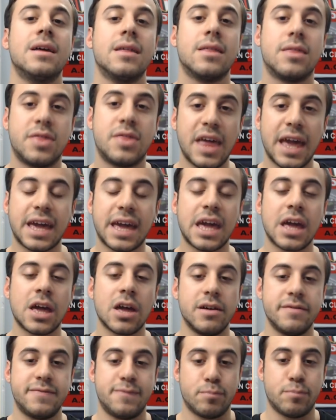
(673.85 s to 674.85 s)
thinking
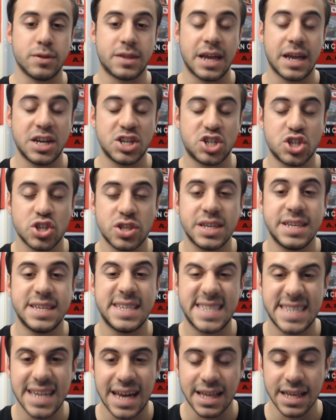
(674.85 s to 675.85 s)
of potentially
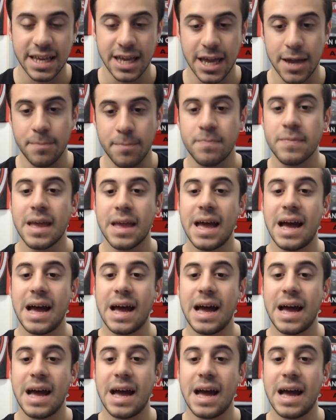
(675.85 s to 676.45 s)
selling him.